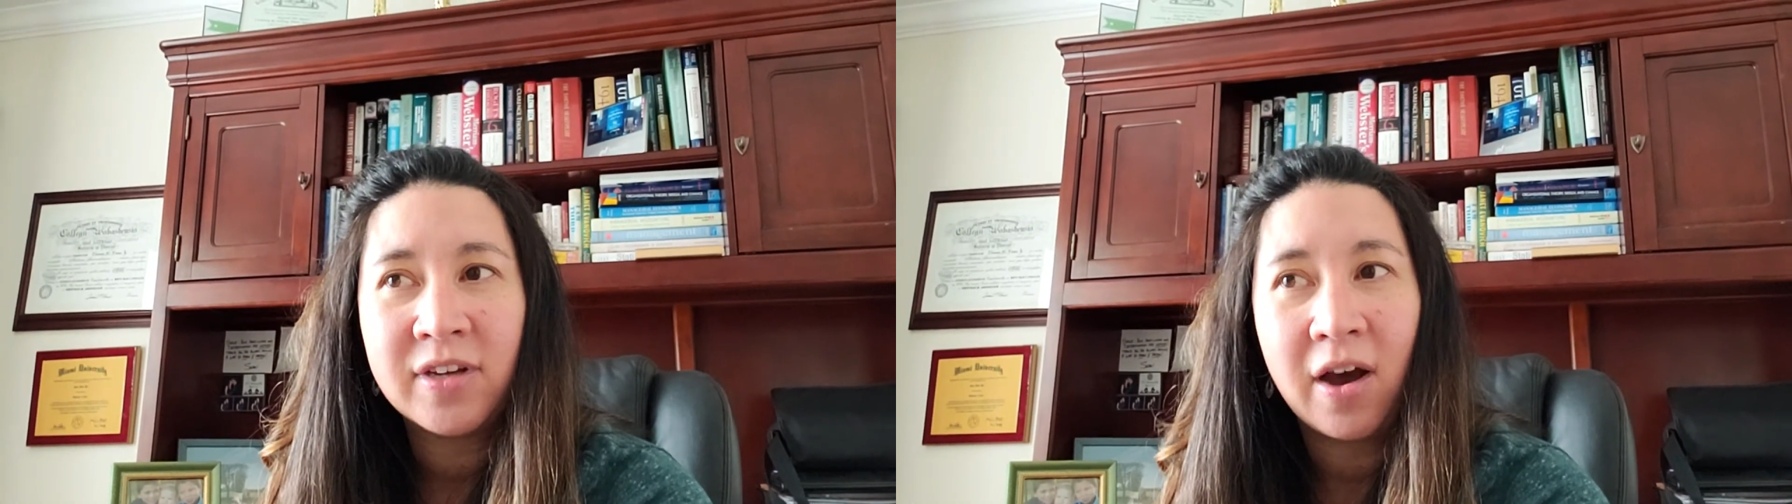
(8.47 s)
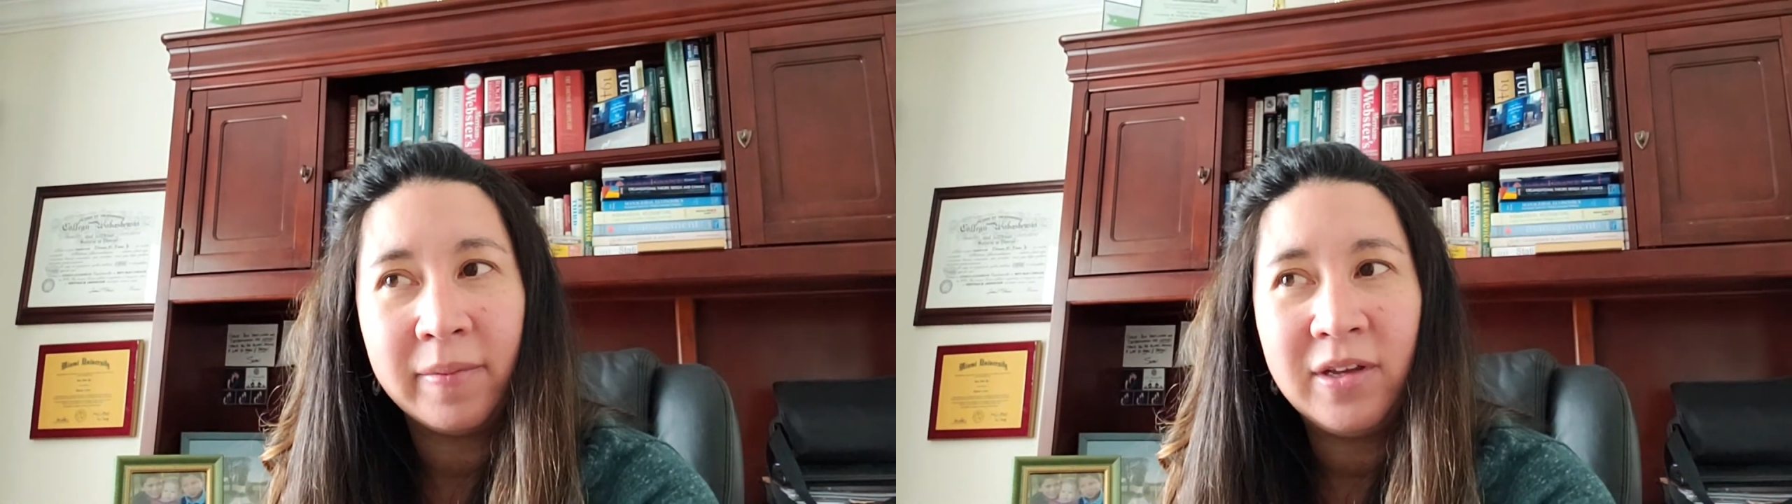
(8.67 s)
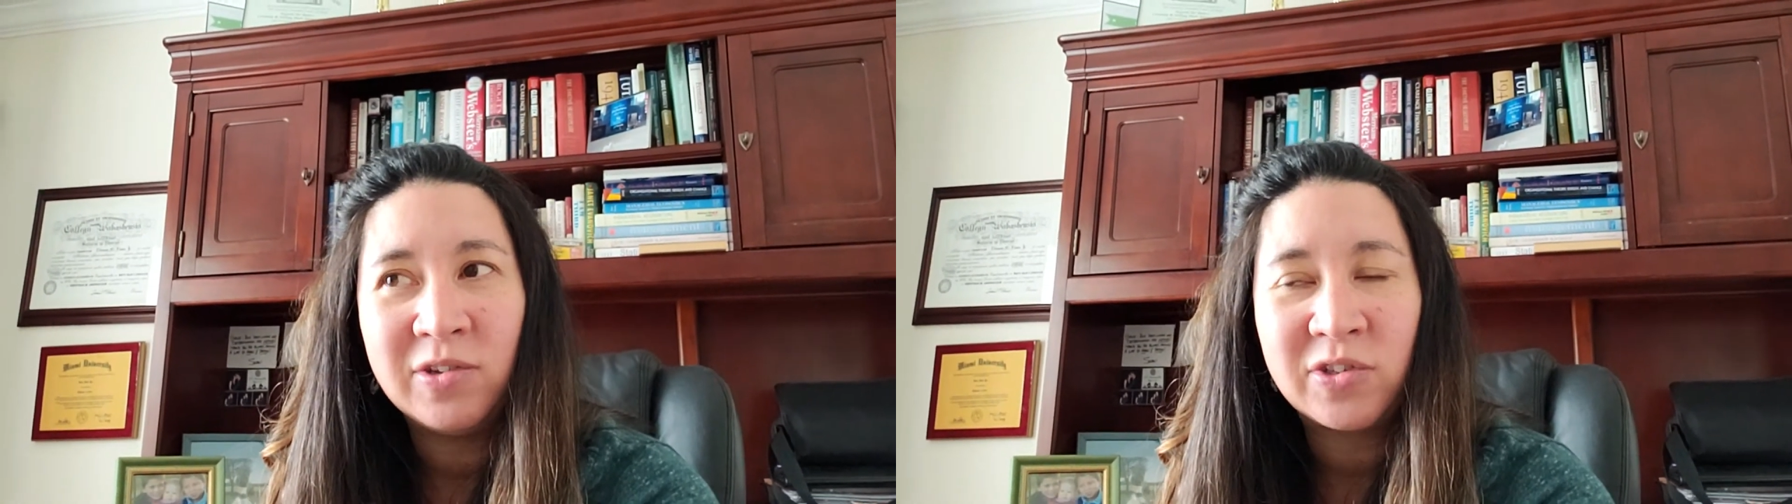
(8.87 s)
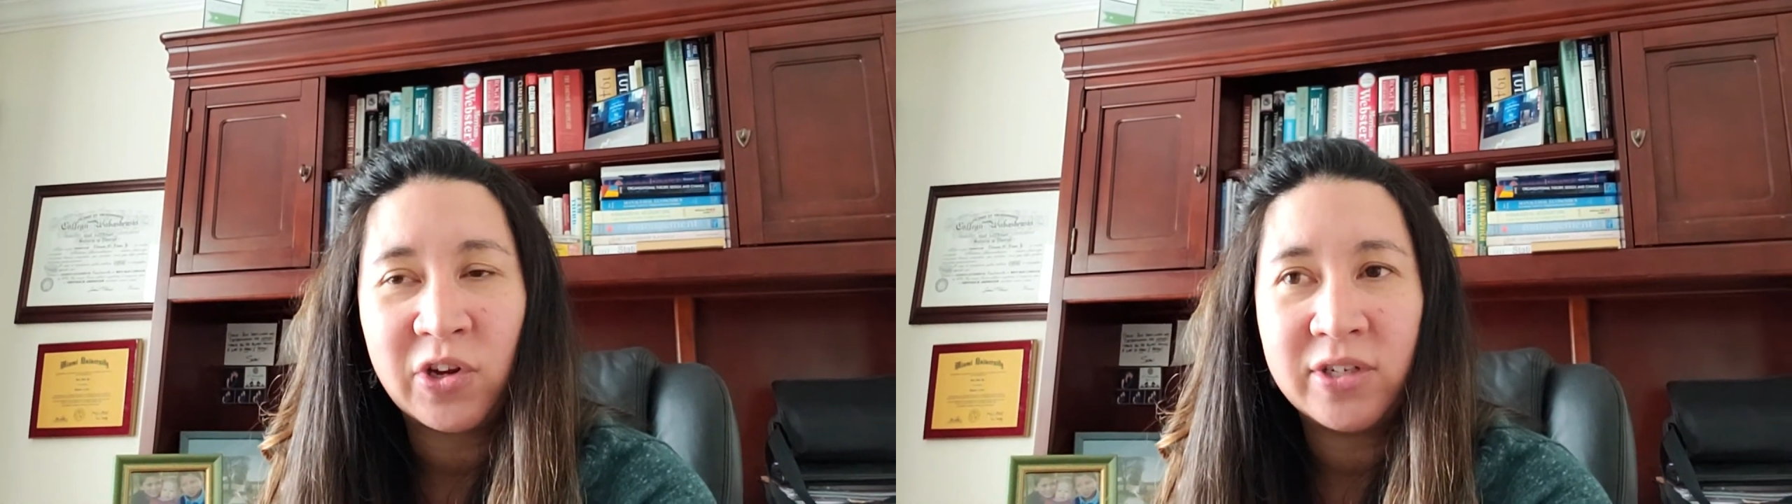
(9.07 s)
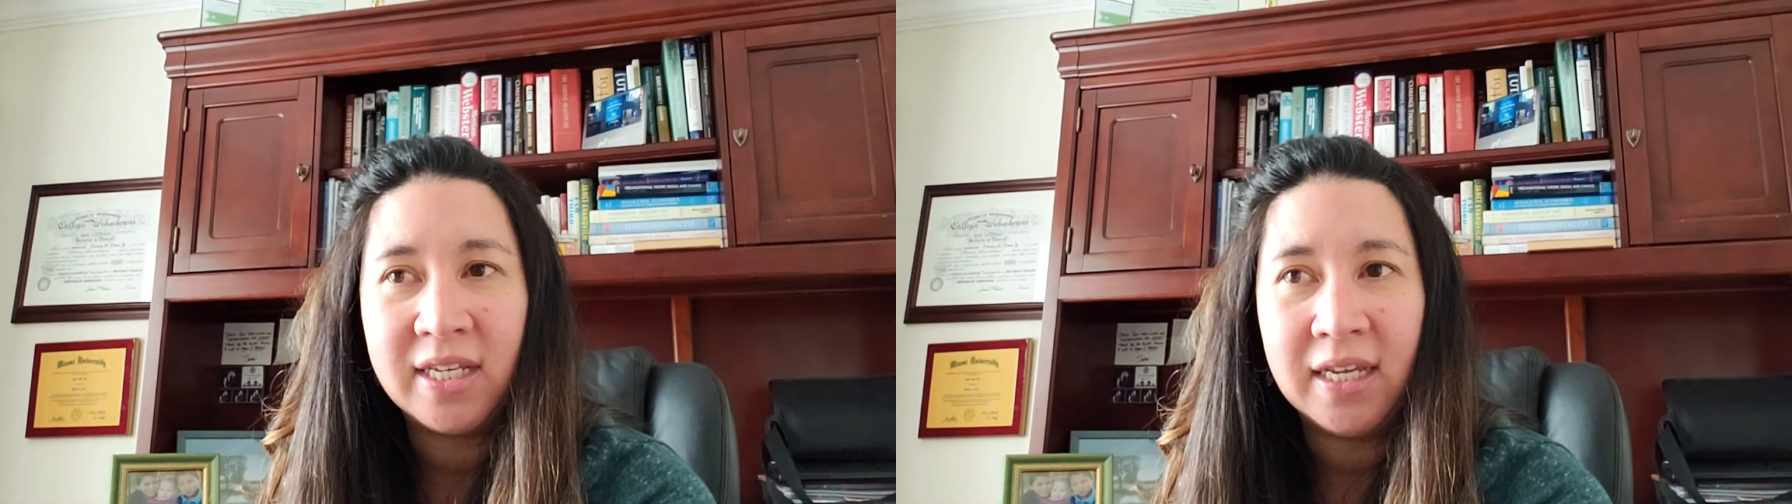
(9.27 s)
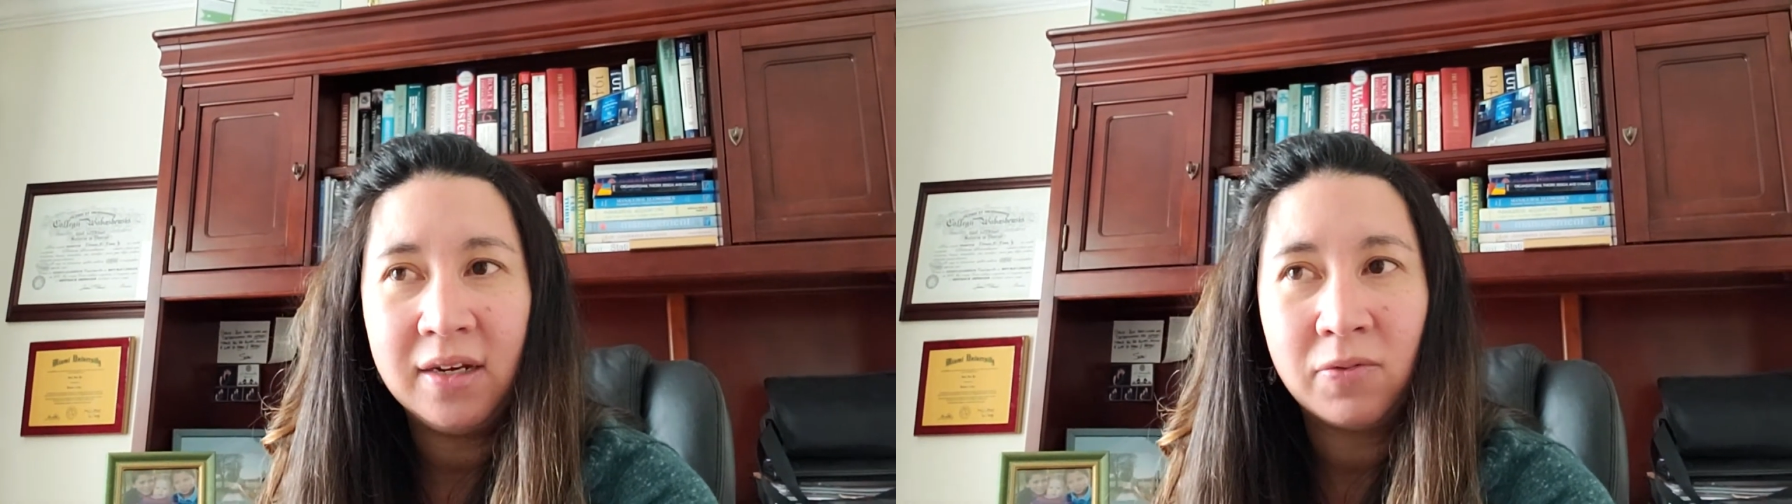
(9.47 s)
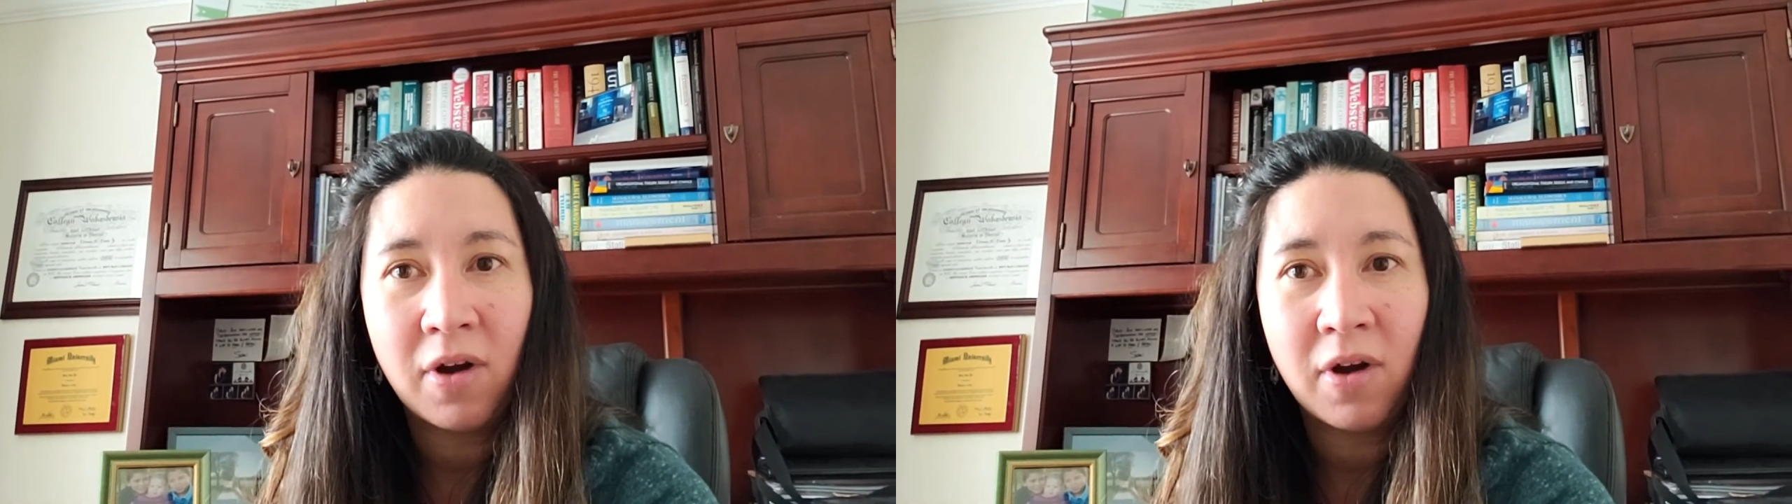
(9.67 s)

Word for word: Tommy who's 13,